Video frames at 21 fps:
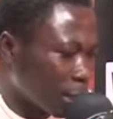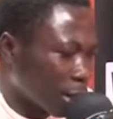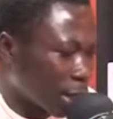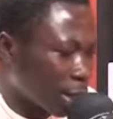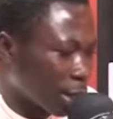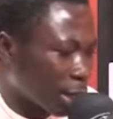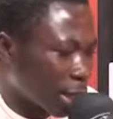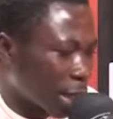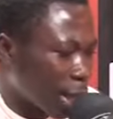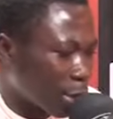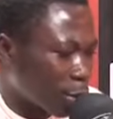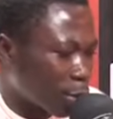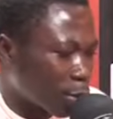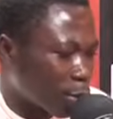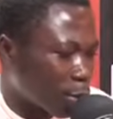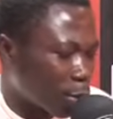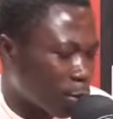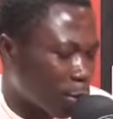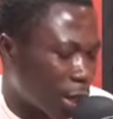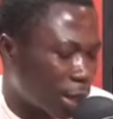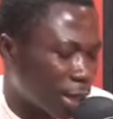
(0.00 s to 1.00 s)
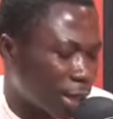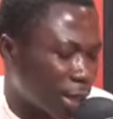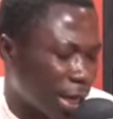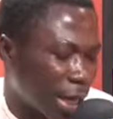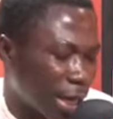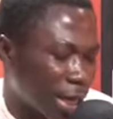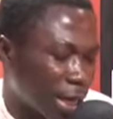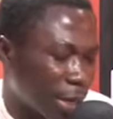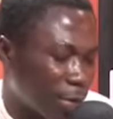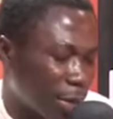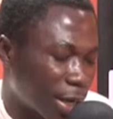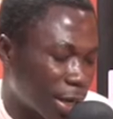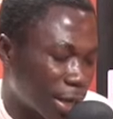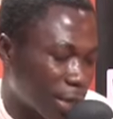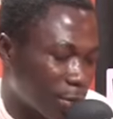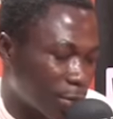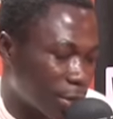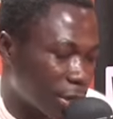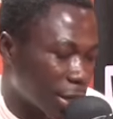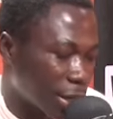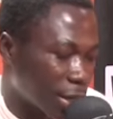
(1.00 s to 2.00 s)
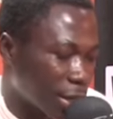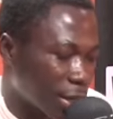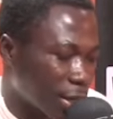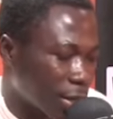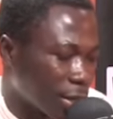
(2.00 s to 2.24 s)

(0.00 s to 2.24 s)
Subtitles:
gani one day na gani me ka jam say